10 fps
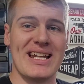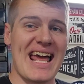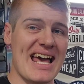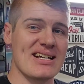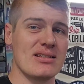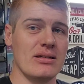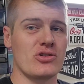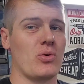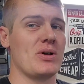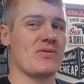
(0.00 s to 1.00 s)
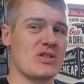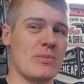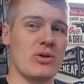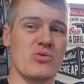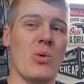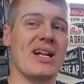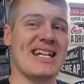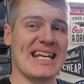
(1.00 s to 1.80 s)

an excellent choice for someone who's wanting